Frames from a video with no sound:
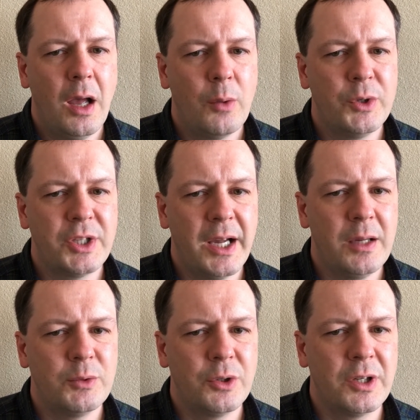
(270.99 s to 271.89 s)
which
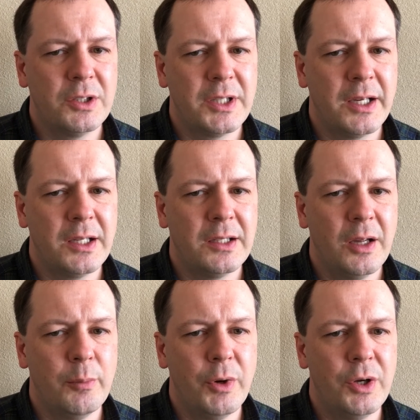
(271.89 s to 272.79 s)
aimed to contain
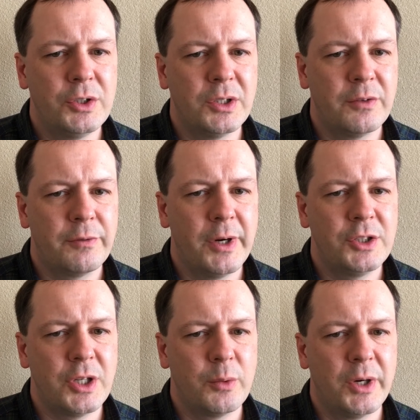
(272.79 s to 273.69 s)
emergent
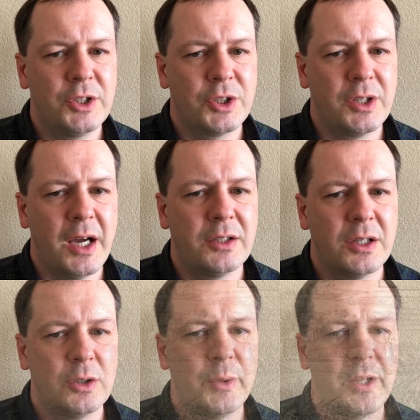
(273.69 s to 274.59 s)
French aggression under Louis